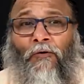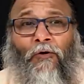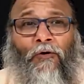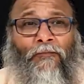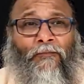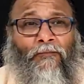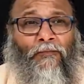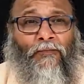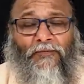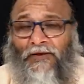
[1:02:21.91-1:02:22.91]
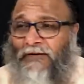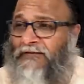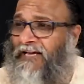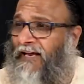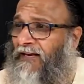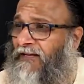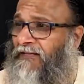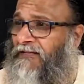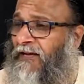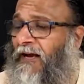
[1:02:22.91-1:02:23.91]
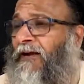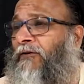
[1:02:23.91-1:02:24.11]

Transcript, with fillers: Om, then silence,